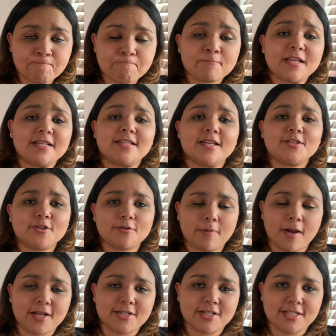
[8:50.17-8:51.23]
says
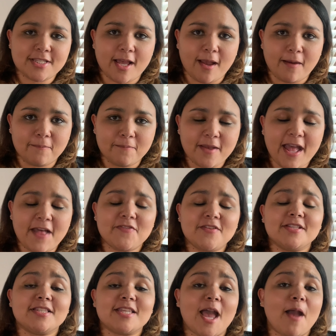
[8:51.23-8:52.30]
goodbye to Sam, and then
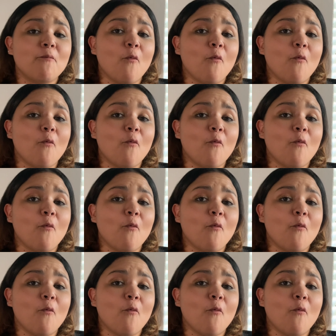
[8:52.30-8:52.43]
Sam